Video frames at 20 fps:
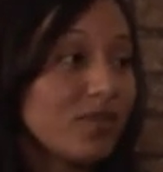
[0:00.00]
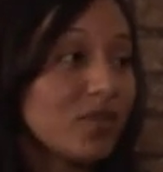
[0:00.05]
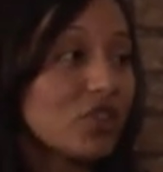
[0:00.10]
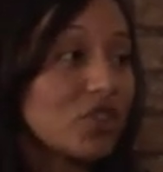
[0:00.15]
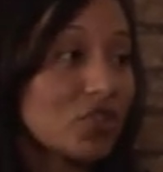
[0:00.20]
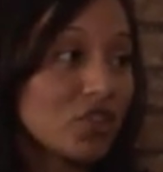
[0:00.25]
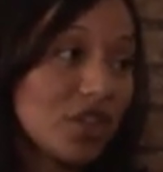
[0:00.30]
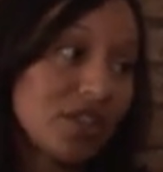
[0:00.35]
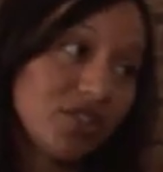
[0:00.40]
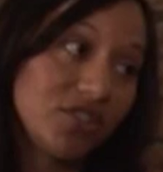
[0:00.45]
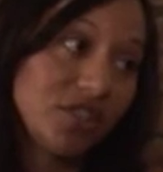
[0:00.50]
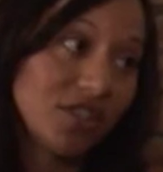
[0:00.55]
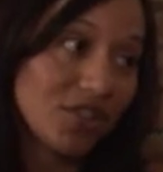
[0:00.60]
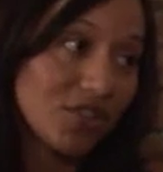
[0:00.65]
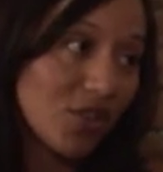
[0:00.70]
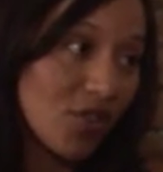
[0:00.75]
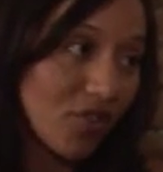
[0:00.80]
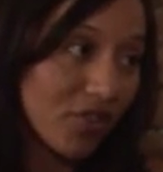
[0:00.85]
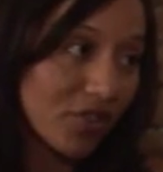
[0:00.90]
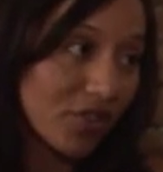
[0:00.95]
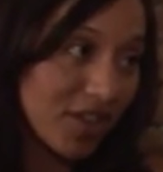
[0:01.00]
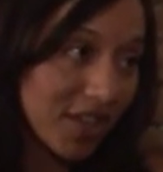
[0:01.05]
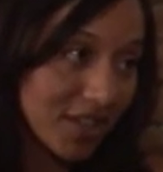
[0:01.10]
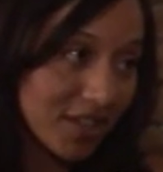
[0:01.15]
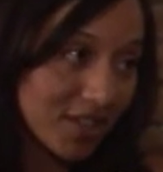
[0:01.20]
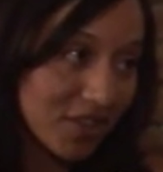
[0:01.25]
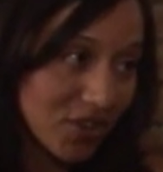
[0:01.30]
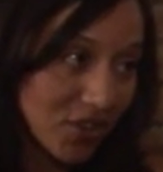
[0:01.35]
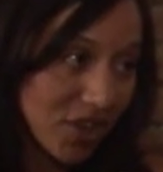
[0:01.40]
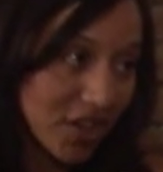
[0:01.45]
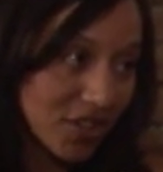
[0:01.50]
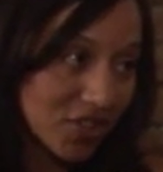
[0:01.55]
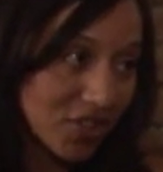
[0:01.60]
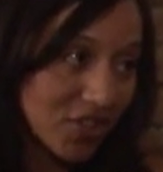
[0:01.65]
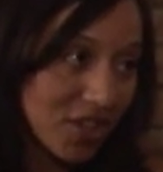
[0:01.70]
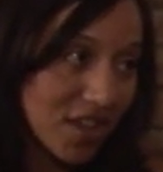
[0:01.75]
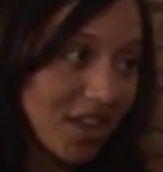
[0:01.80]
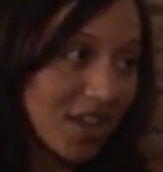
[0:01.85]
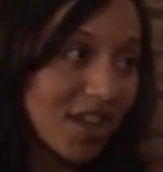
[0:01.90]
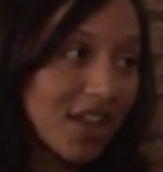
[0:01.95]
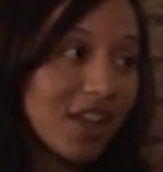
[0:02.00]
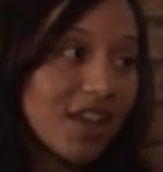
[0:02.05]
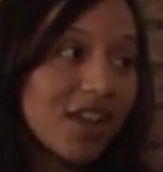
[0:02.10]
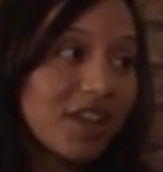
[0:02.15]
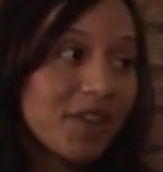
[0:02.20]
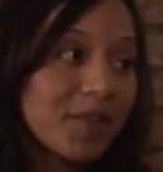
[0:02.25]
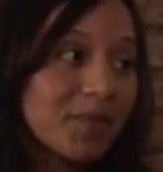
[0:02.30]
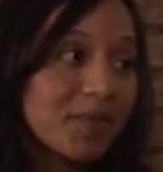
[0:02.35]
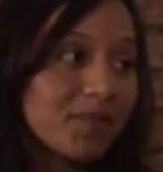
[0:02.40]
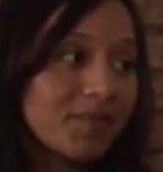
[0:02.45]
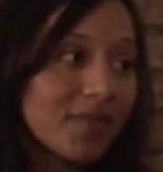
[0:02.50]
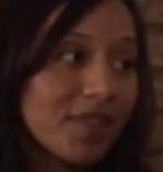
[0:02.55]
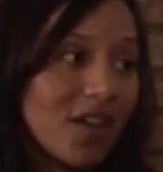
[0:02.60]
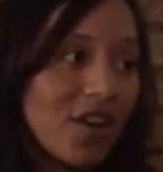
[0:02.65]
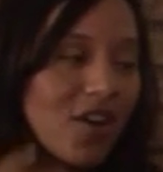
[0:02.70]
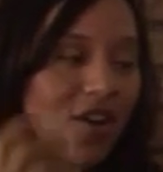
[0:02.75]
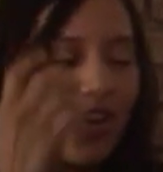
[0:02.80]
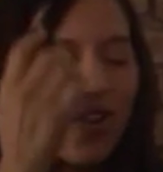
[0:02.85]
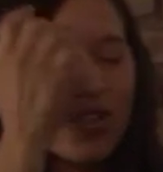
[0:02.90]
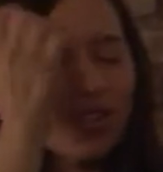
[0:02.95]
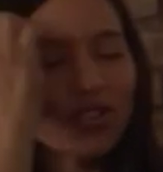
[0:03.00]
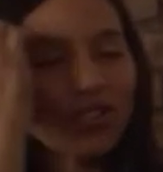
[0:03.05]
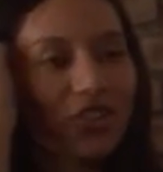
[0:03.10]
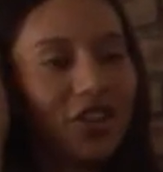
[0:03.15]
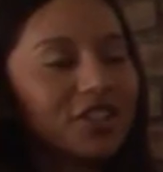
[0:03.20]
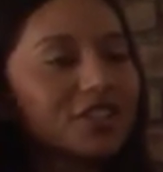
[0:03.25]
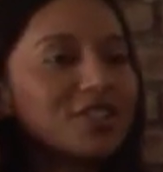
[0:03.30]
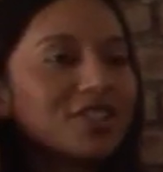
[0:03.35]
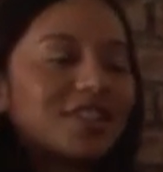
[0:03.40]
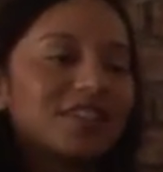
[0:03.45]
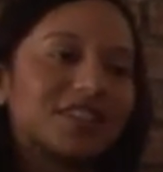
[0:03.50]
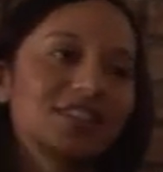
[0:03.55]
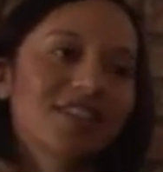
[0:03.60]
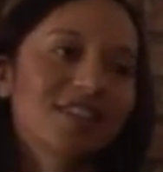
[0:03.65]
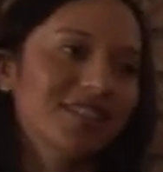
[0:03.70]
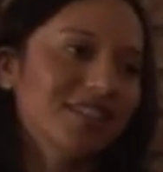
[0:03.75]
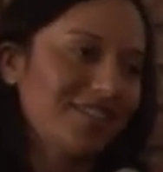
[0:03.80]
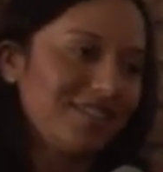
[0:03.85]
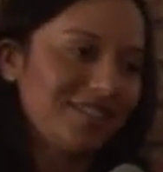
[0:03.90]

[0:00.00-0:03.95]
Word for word: Stretching, don't forget to stretch. Stretching, talk to us about Oh, stretching,